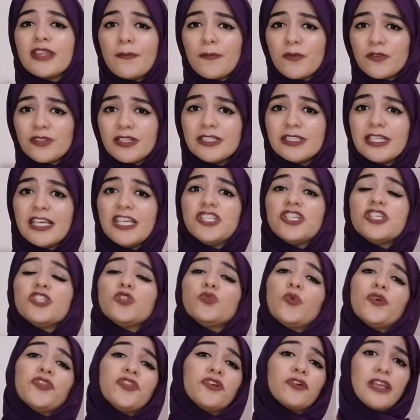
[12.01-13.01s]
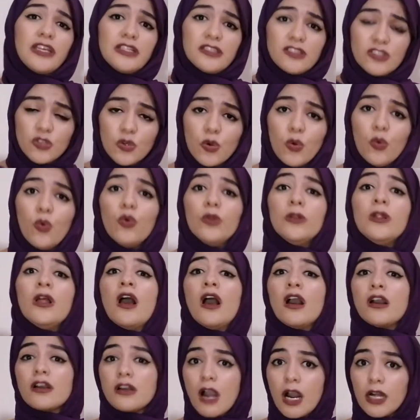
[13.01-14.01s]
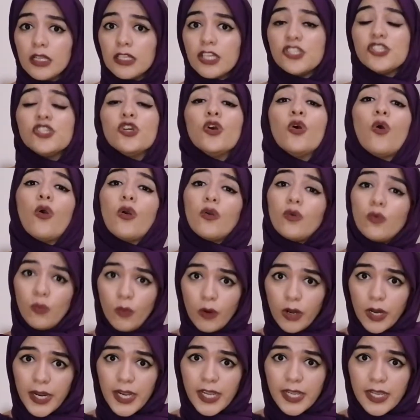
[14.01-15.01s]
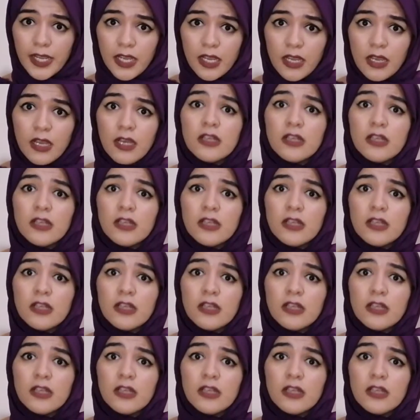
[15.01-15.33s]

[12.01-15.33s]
presentations whether in school, college or work.